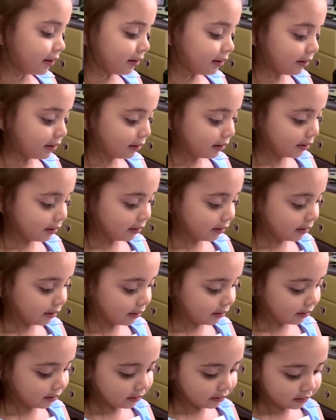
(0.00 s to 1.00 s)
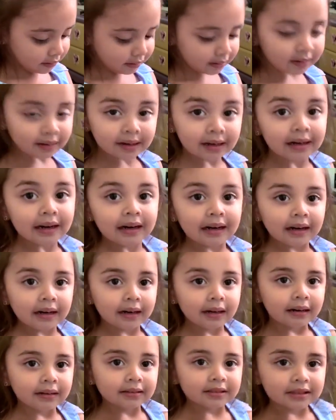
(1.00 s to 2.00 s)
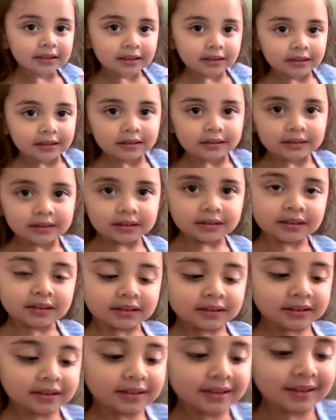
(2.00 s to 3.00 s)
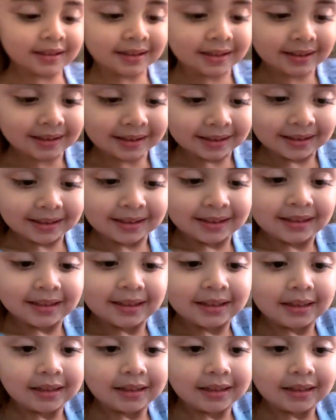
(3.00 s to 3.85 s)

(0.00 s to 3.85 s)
Are you gonna share? Oh, you're so sweet. We'll open that